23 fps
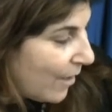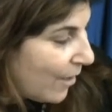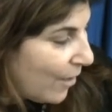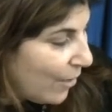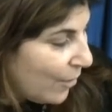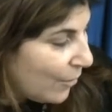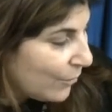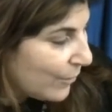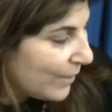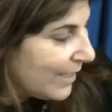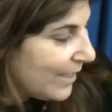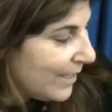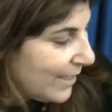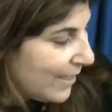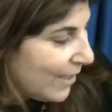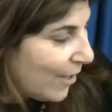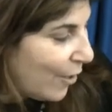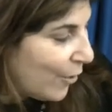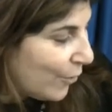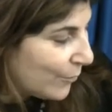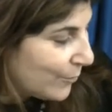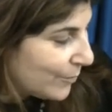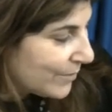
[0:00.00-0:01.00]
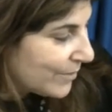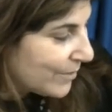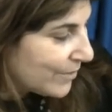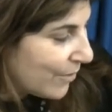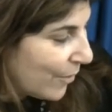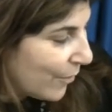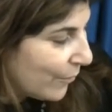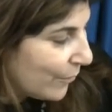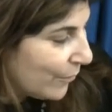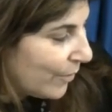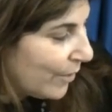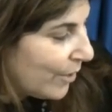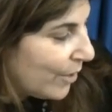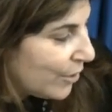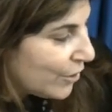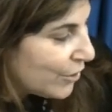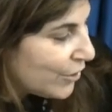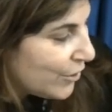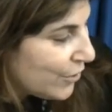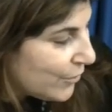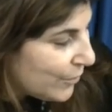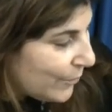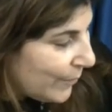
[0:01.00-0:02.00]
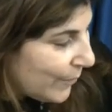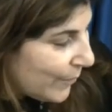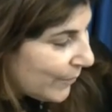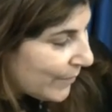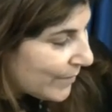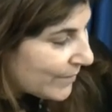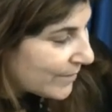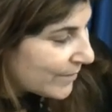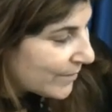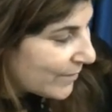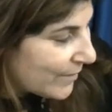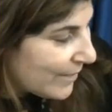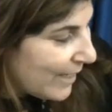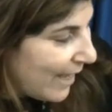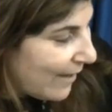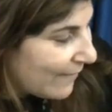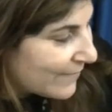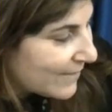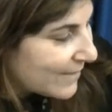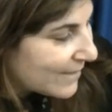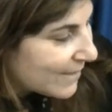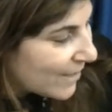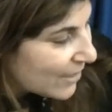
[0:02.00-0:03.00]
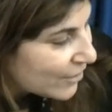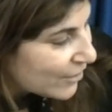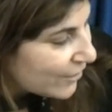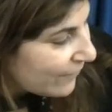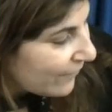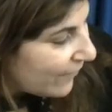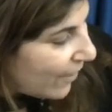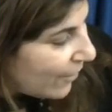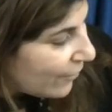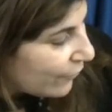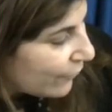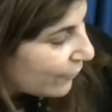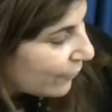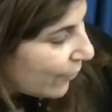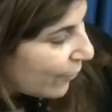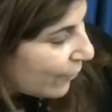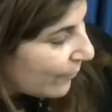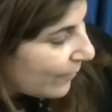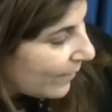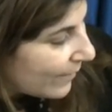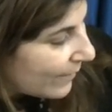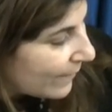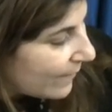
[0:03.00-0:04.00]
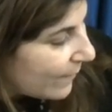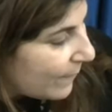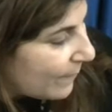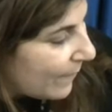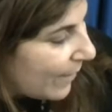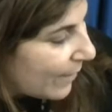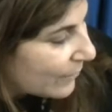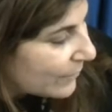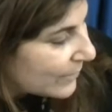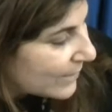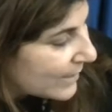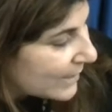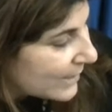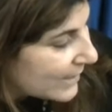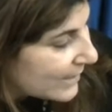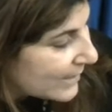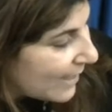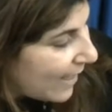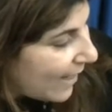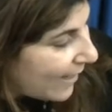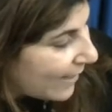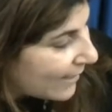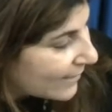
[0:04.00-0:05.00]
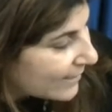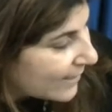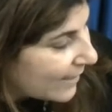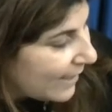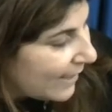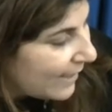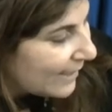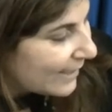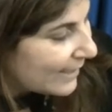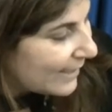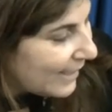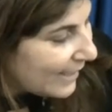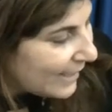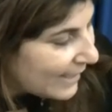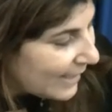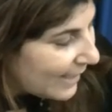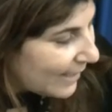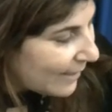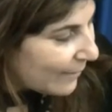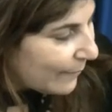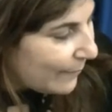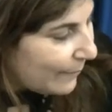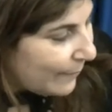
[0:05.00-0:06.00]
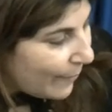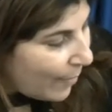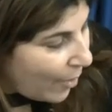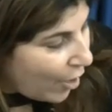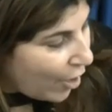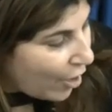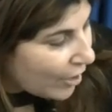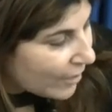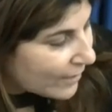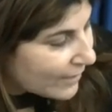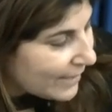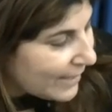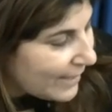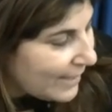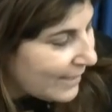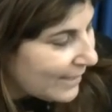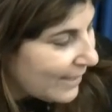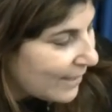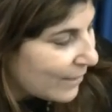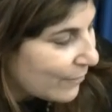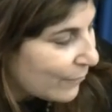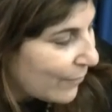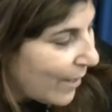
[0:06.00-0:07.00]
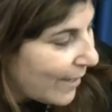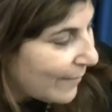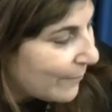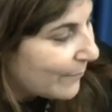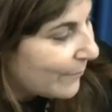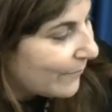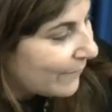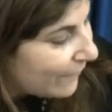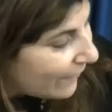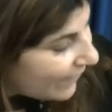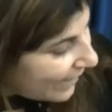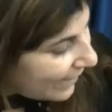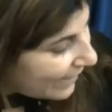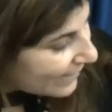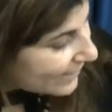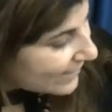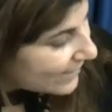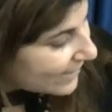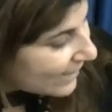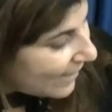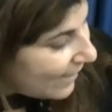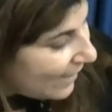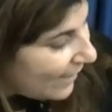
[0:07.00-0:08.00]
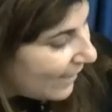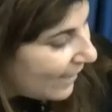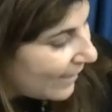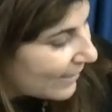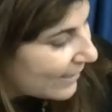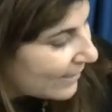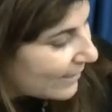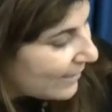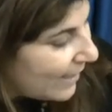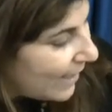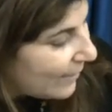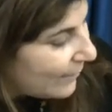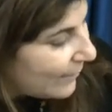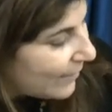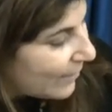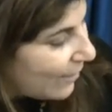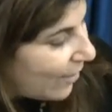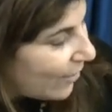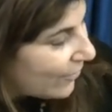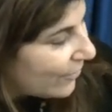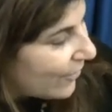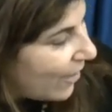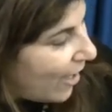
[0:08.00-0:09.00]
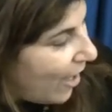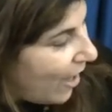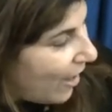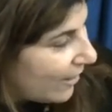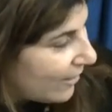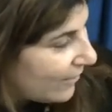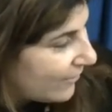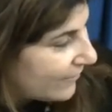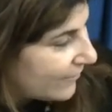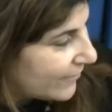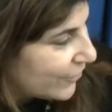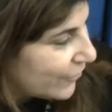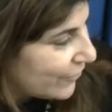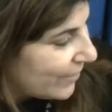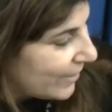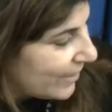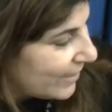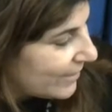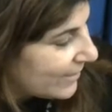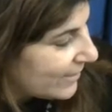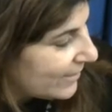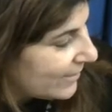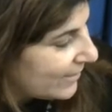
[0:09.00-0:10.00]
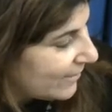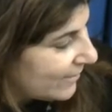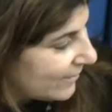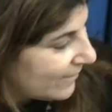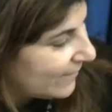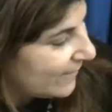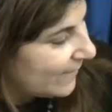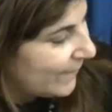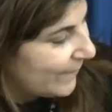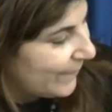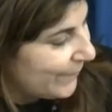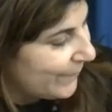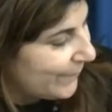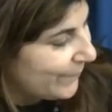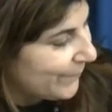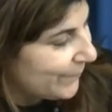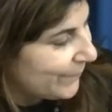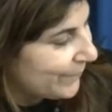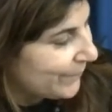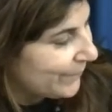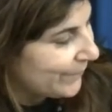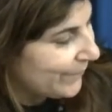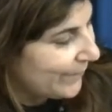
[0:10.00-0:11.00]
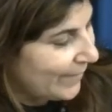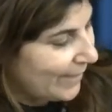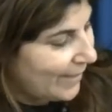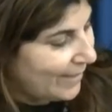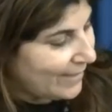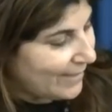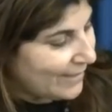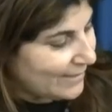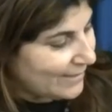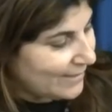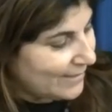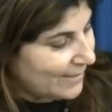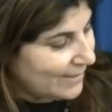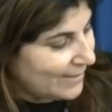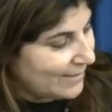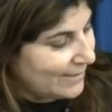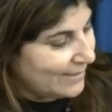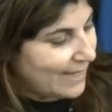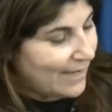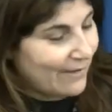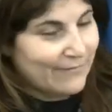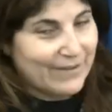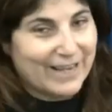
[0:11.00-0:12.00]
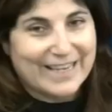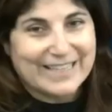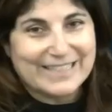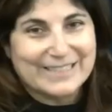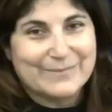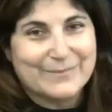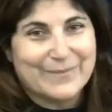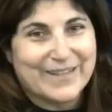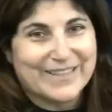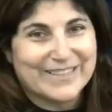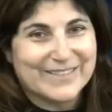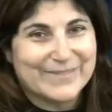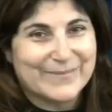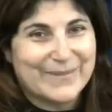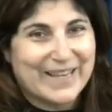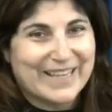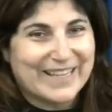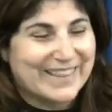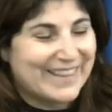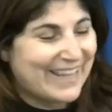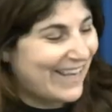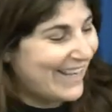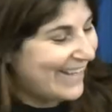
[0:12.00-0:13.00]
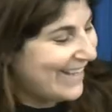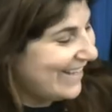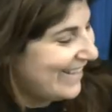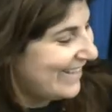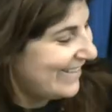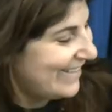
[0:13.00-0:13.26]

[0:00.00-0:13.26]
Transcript: Oh, he hoped so. Two boys could have such fun roaming the mountainside, kicking a ball, eating ripe figs, and climbing on the olive trees. I guess they didn't have Xbox back then.